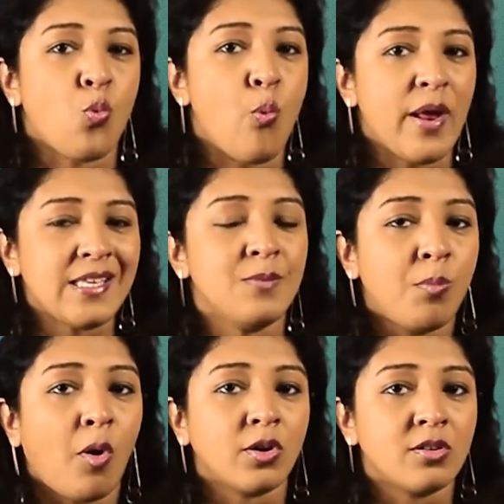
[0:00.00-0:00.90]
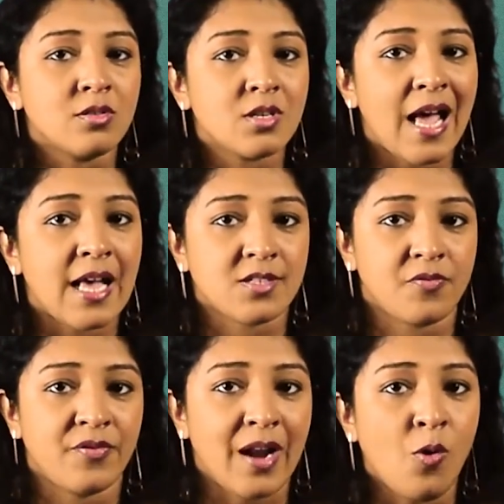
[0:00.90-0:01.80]
very important as
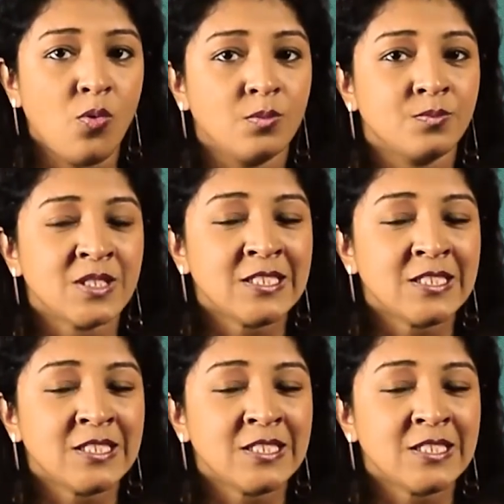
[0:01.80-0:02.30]
of now.